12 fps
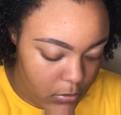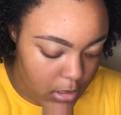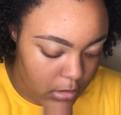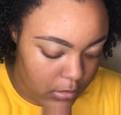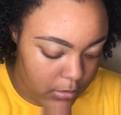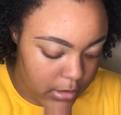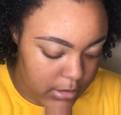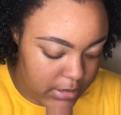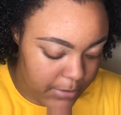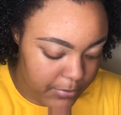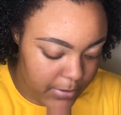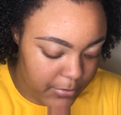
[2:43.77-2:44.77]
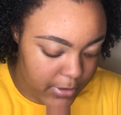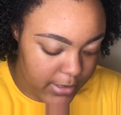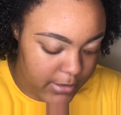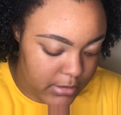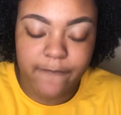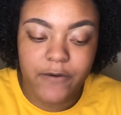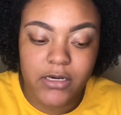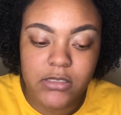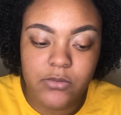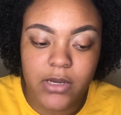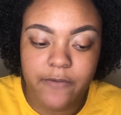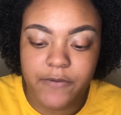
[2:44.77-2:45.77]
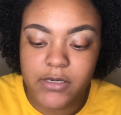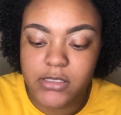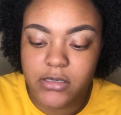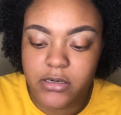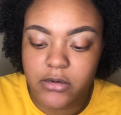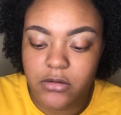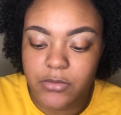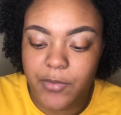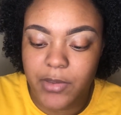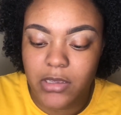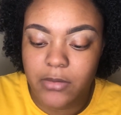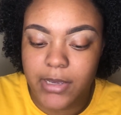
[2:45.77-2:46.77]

Going on top of my brows. First, when I first started doing my makeup,